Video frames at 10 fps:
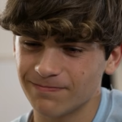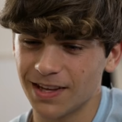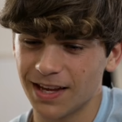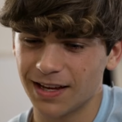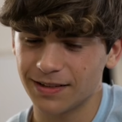
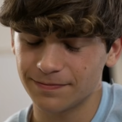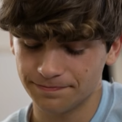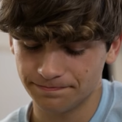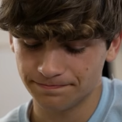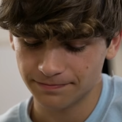Yeah.
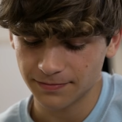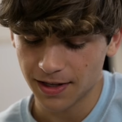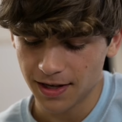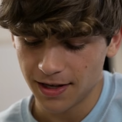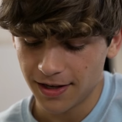
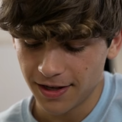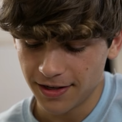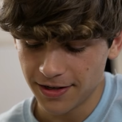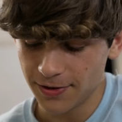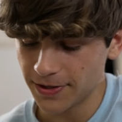
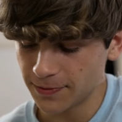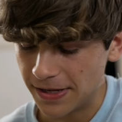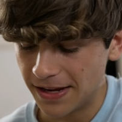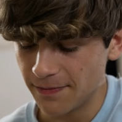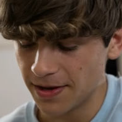You know, this
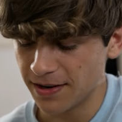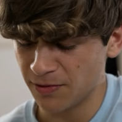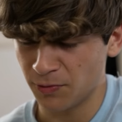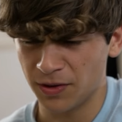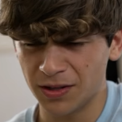week I've been in a
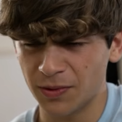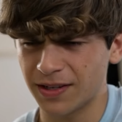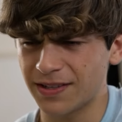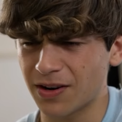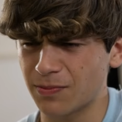really,
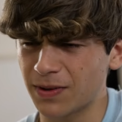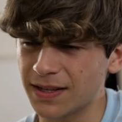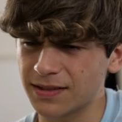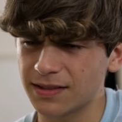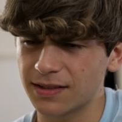really dark
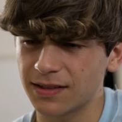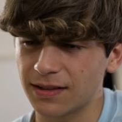place